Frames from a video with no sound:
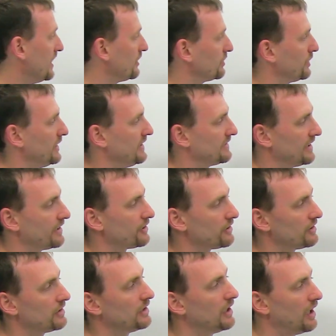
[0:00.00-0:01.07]
So he's
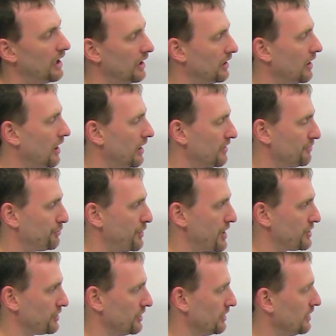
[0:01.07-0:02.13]
under a lot of
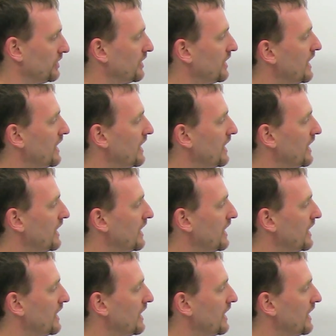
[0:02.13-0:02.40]
pressure.